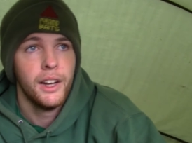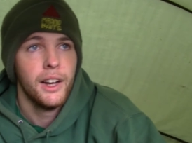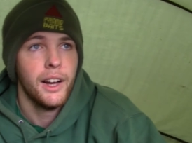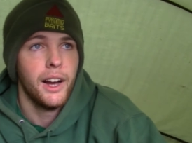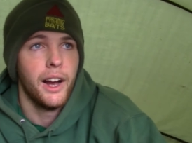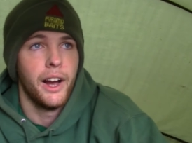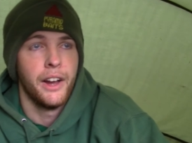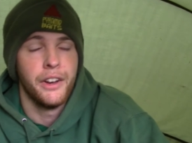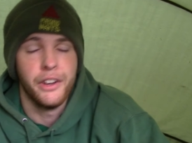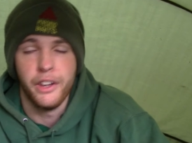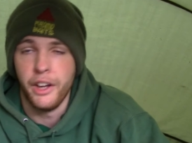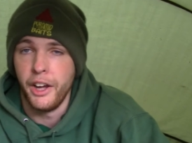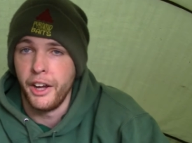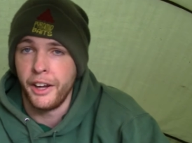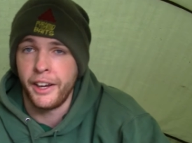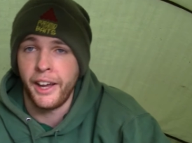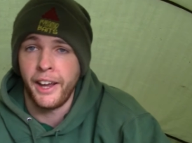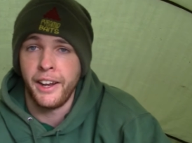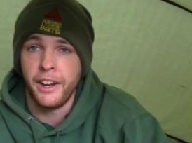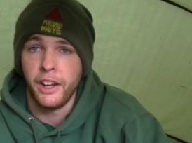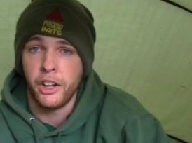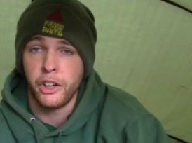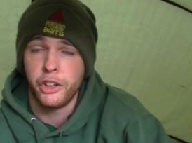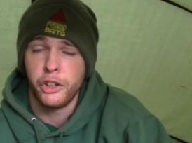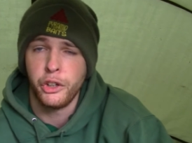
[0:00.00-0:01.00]
and
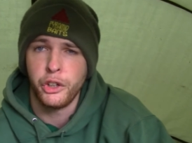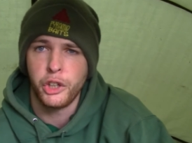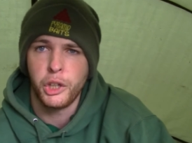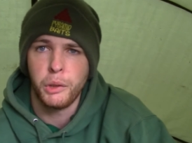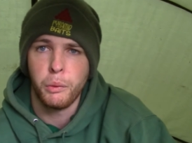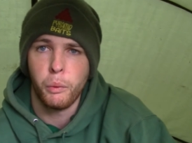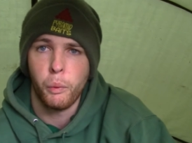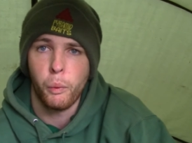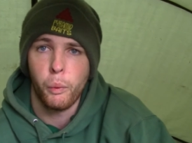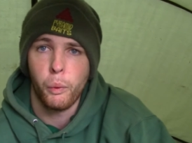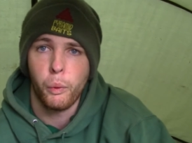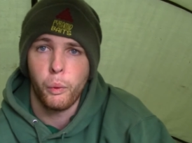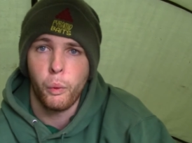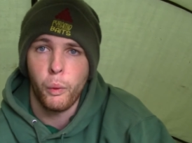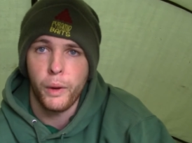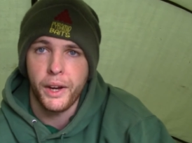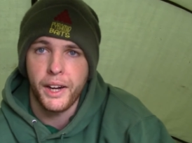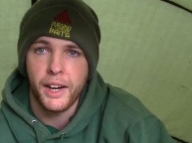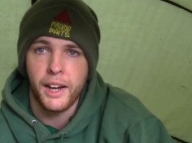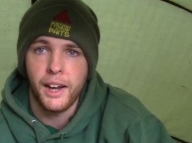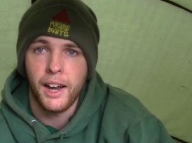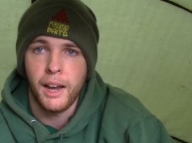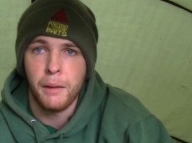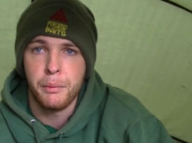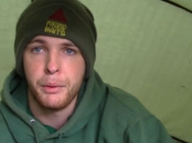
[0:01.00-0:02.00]
again, I've done a quick
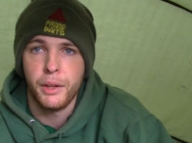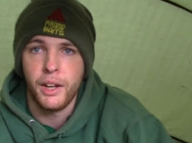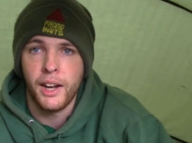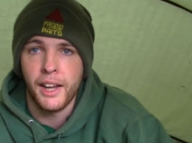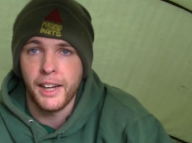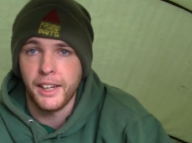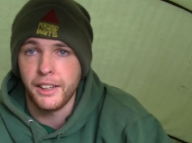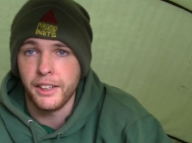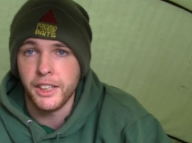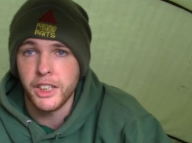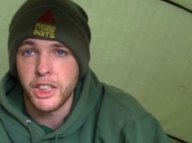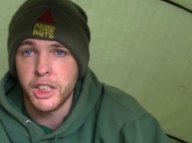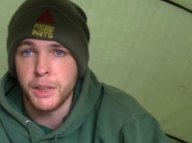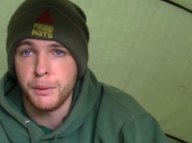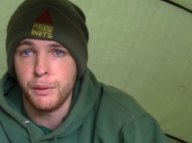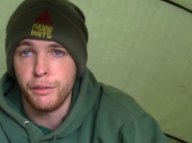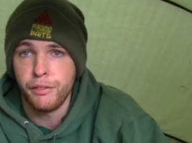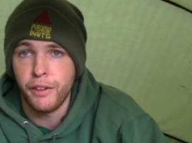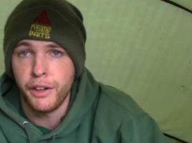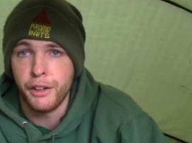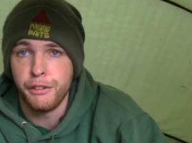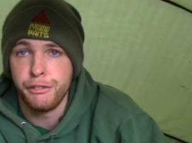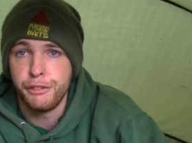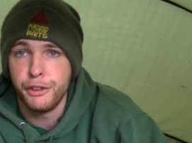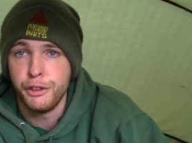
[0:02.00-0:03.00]
lap of the lake. This time I
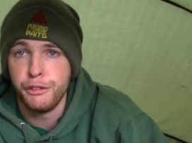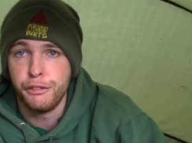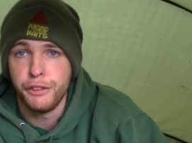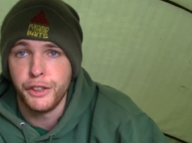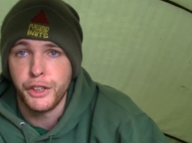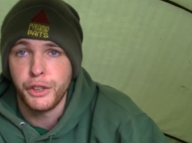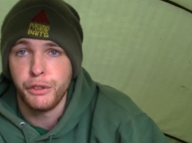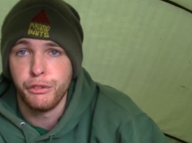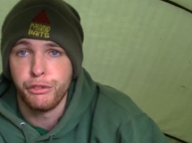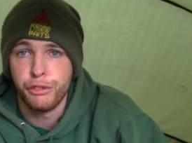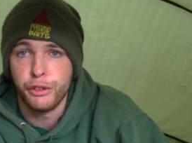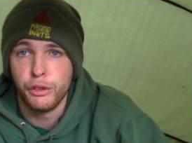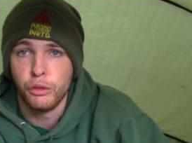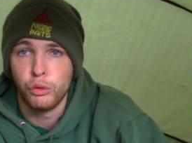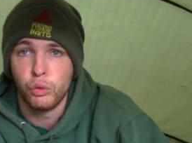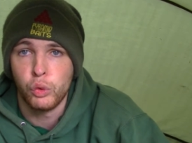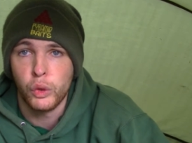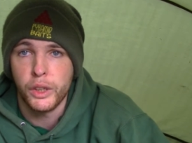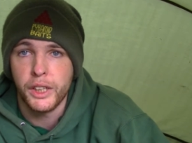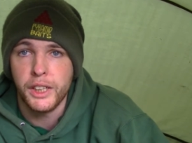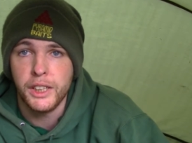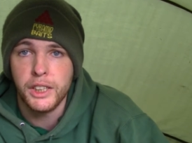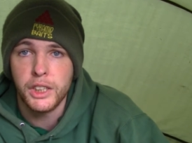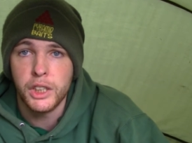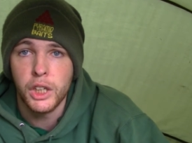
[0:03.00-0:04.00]
found a few fish in front of
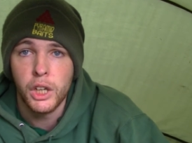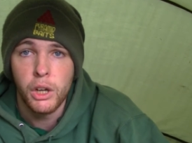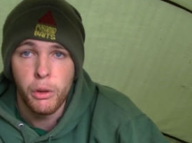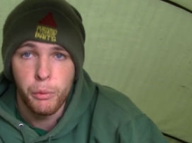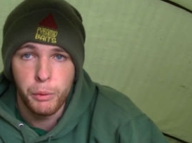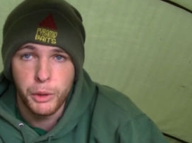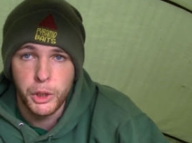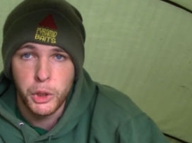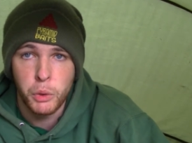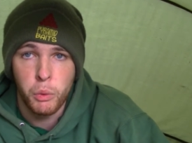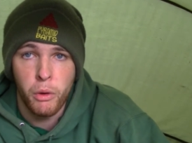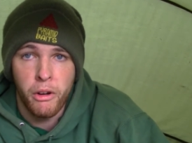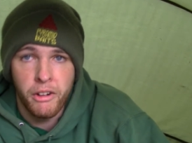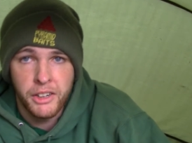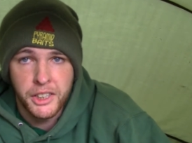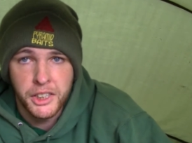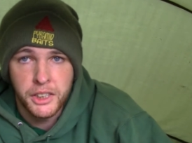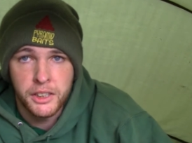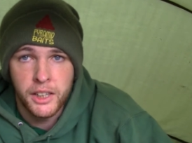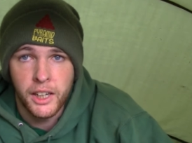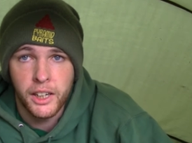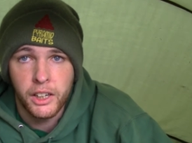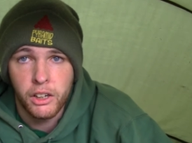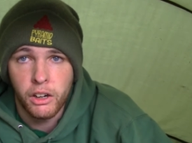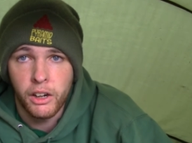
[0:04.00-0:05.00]
reeds, which is where I seen
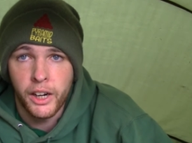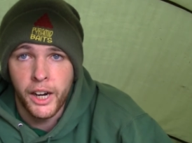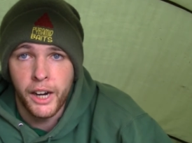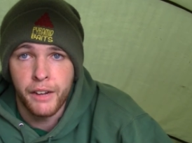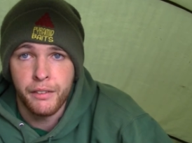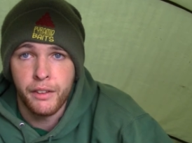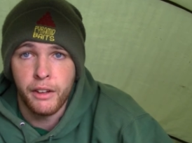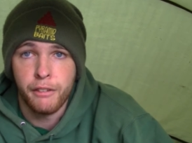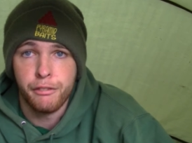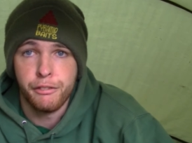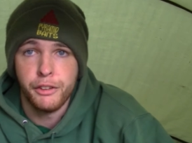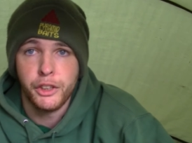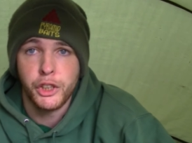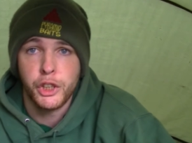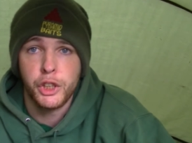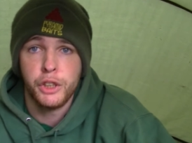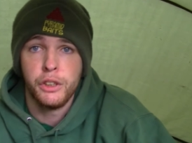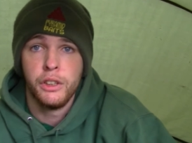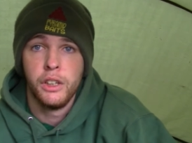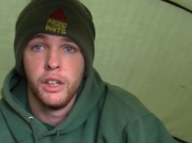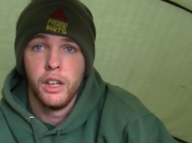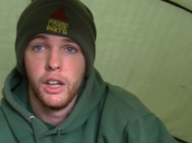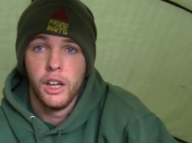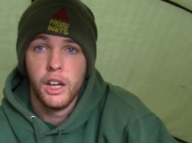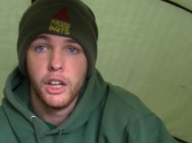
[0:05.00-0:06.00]
that guy had that fish
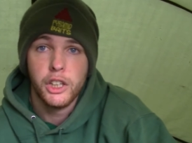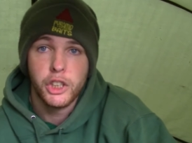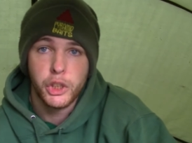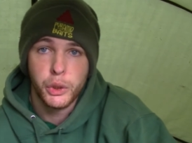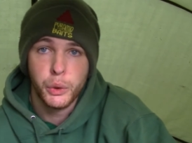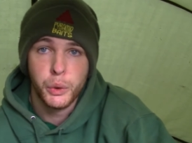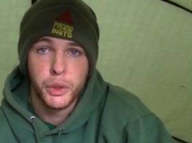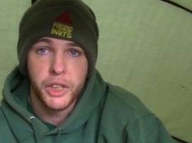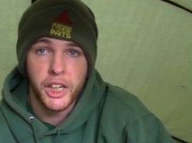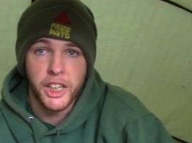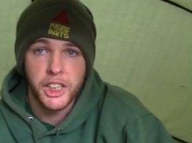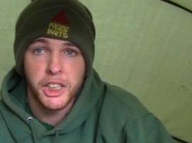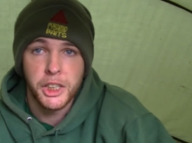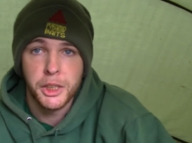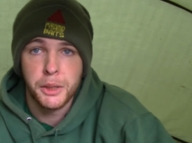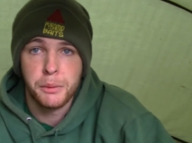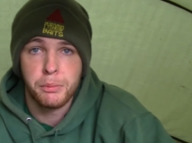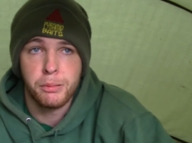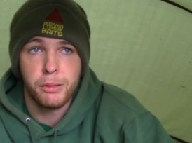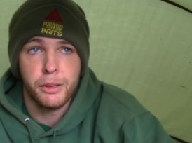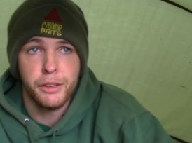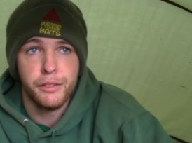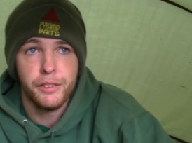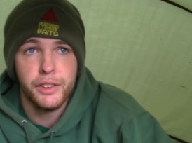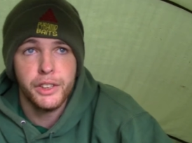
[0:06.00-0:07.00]
2 sessions
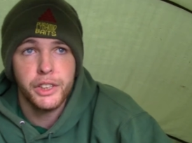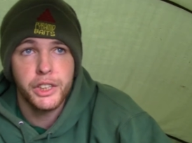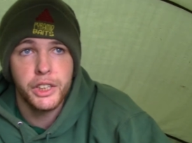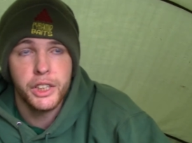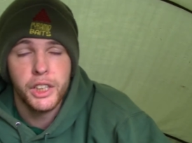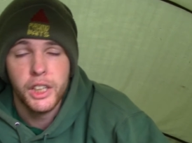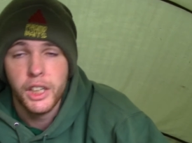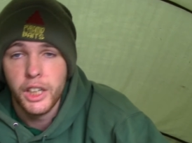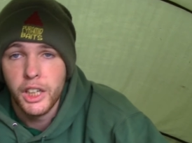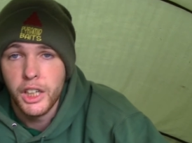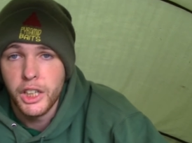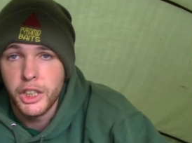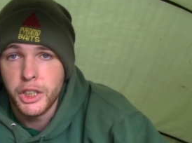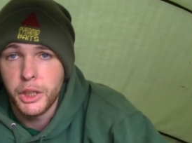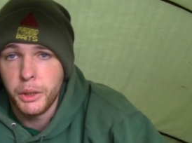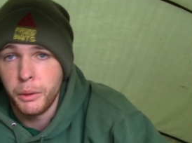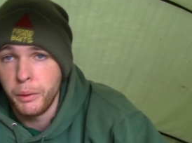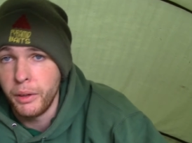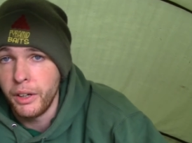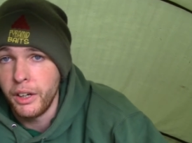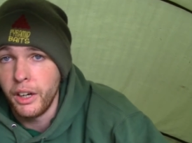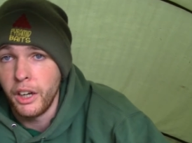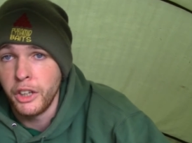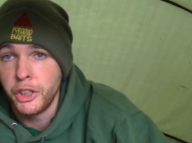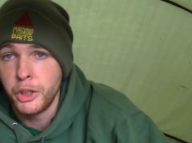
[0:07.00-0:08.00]
previous. So
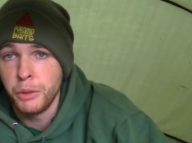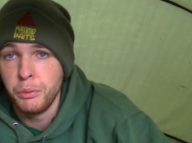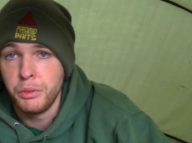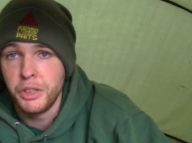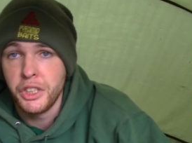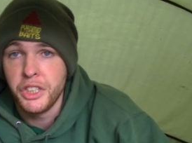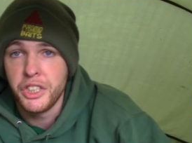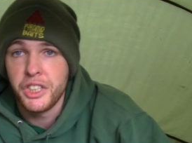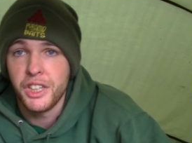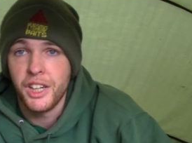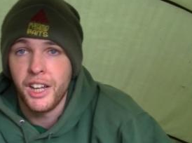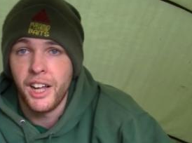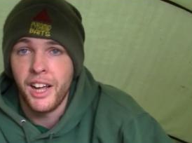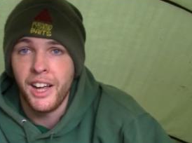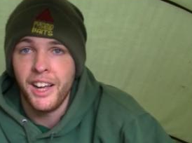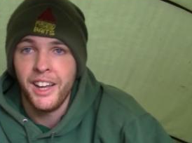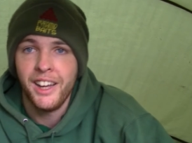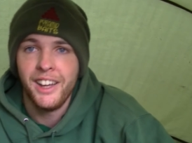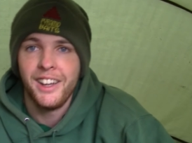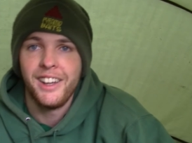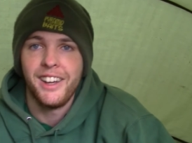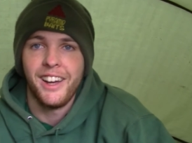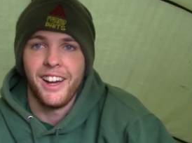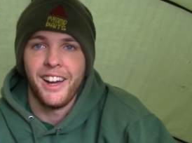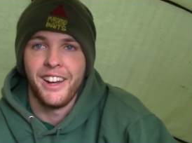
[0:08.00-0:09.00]
I jumped into there,
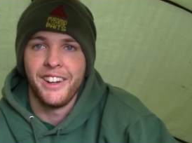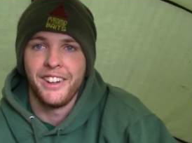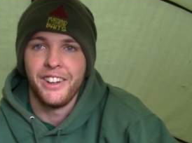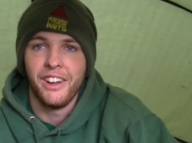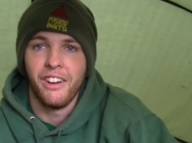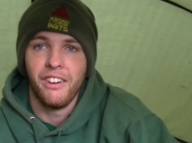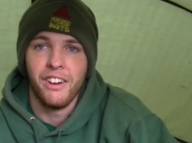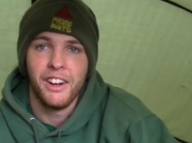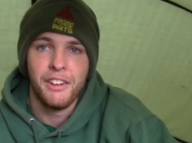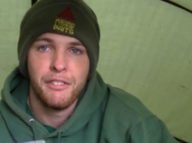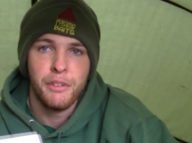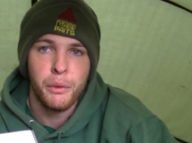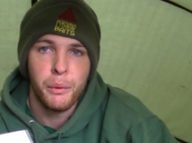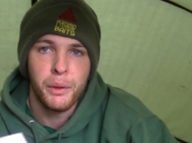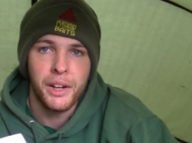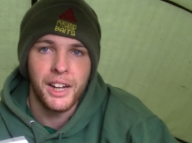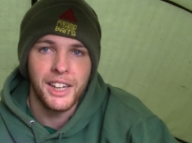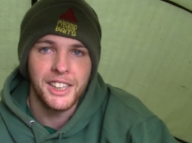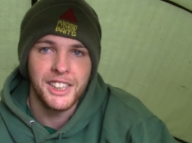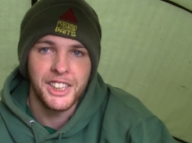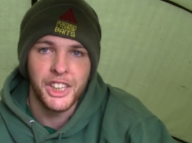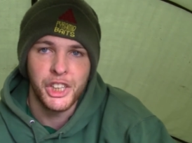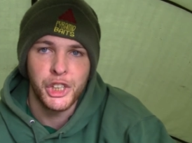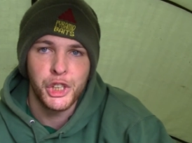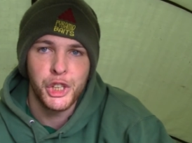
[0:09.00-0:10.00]
and I'll leave you with that
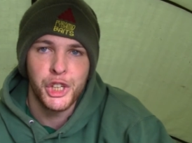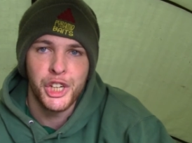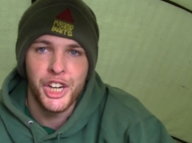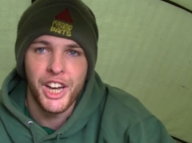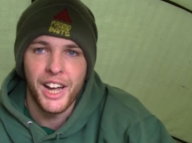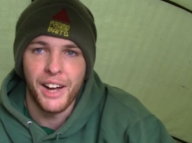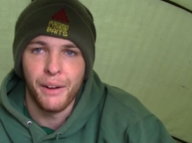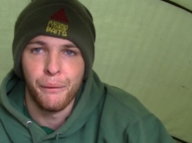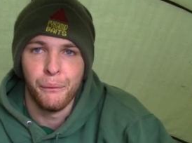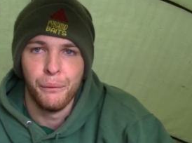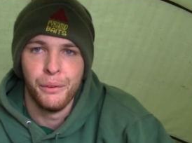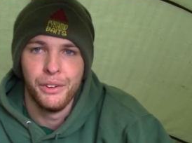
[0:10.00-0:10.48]
session now.